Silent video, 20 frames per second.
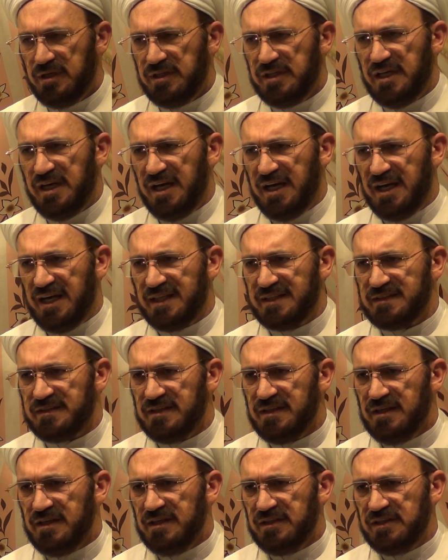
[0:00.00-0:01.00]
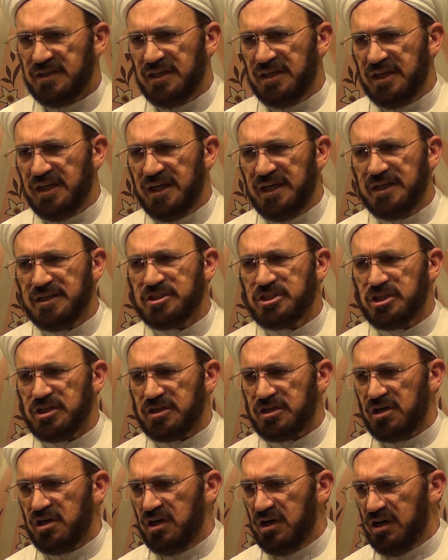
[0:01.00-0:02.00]
that the
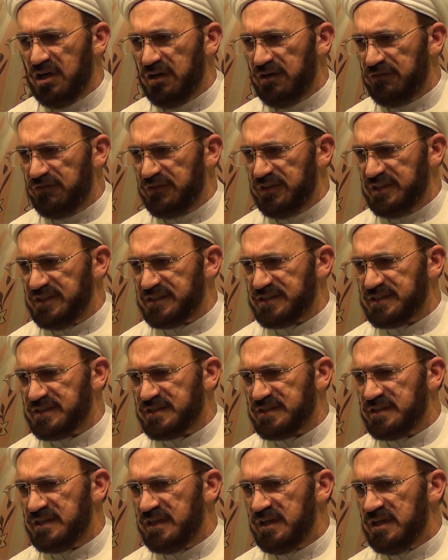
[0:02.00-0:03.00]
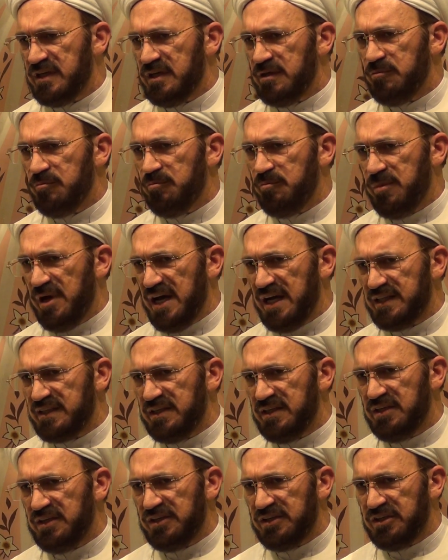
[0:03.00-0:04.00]
nature of this
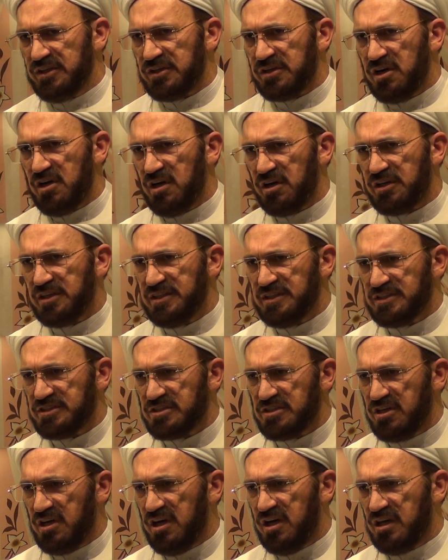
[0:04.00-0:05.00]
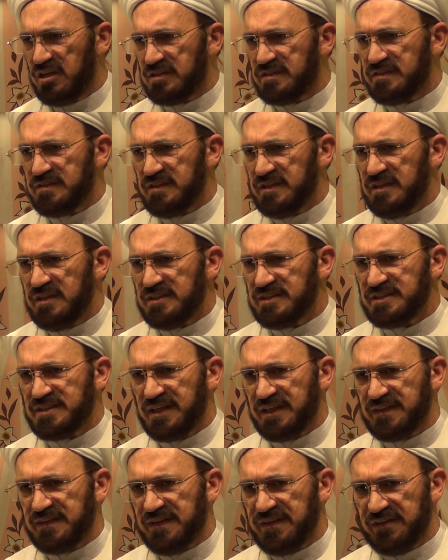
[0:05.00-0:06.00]
battle in Iraq is not
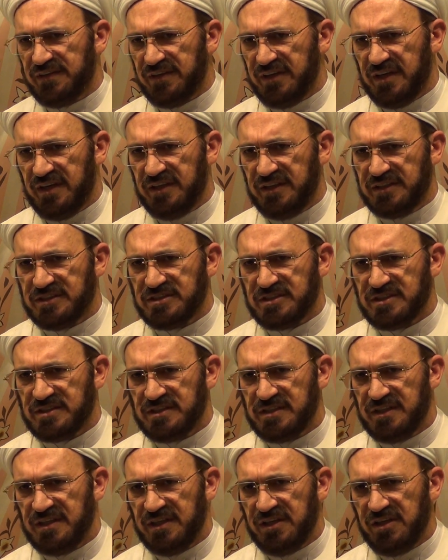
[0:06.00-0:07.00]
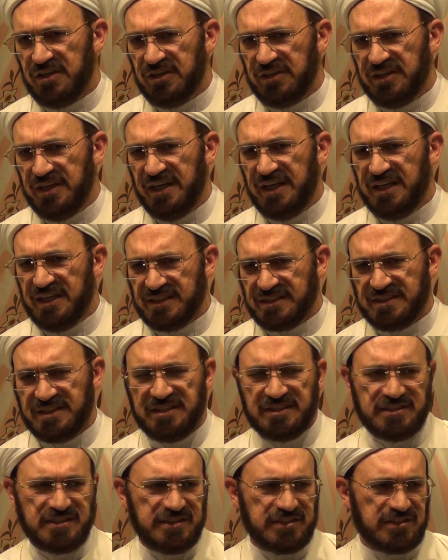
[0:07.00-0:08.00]
sectarian, it's, the
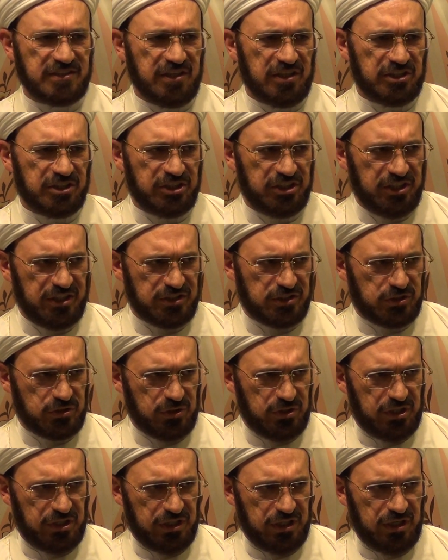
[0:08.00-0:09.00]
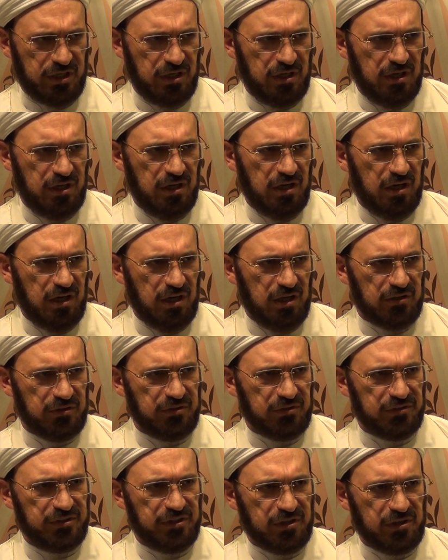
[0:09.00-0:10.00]
essence is not Shia Sunni,
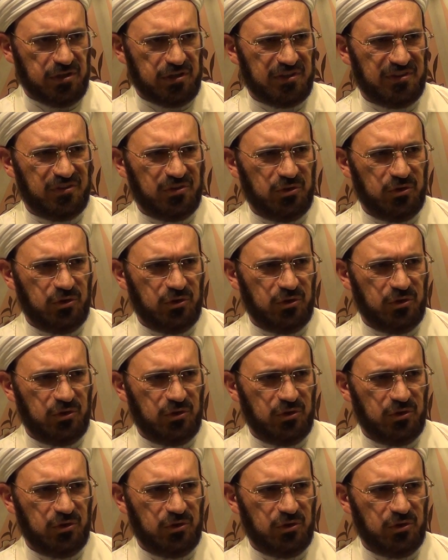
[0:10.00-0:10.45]
although they are